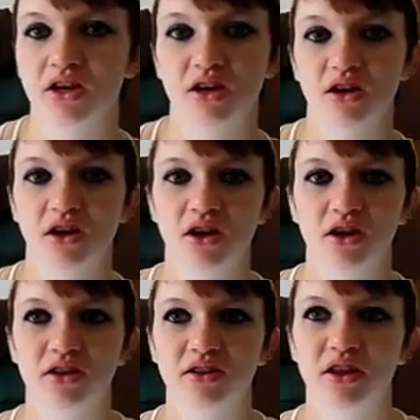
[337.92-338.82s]
and
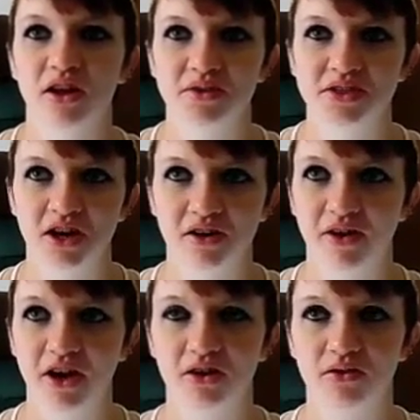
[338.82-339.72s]
I was
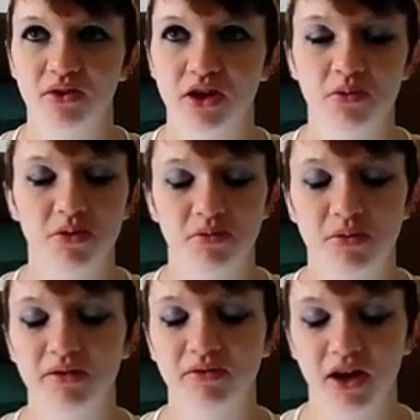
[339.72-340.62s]
terrified of a couple
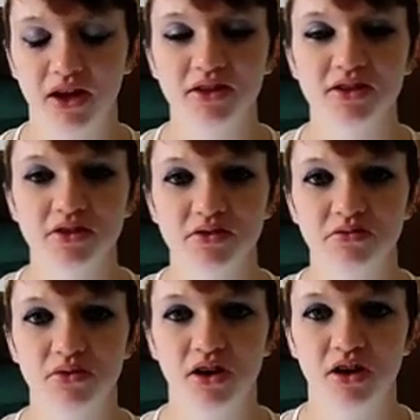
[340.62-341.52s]
of my friends.
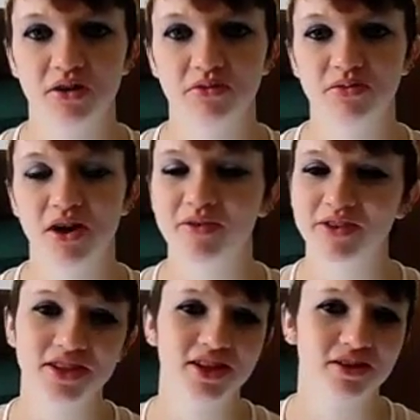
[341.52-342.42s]

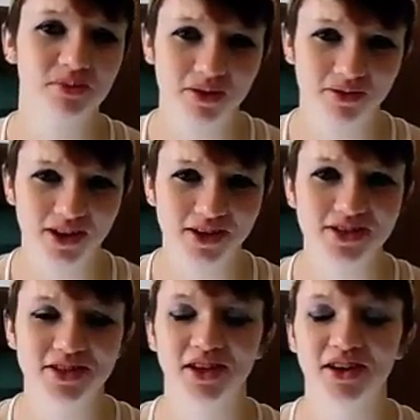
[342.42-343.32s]
Obviously they're my
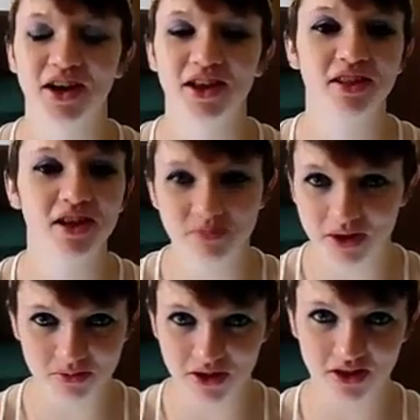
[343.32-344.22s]
friends and I
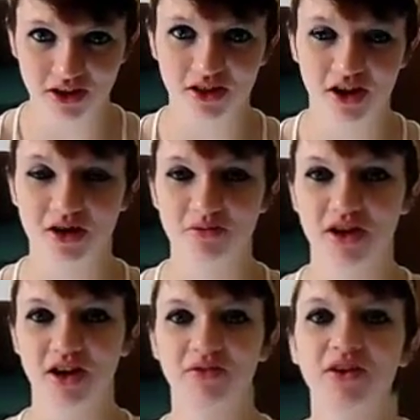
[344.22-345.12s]
love my mother-in-law,
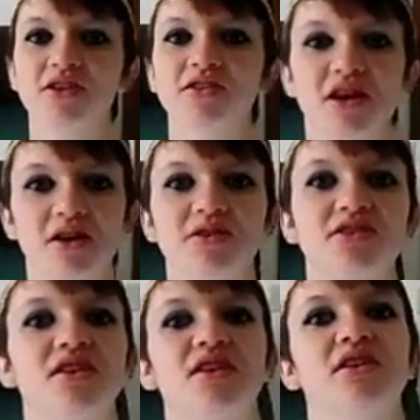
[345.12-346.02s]
but at first I
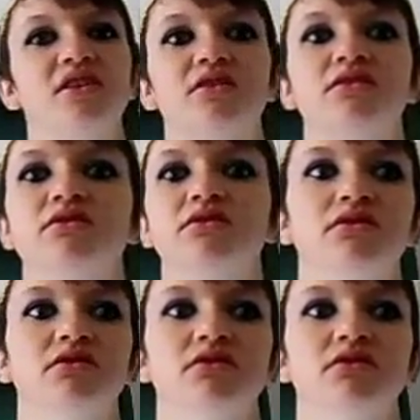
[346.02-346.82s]
was like, oh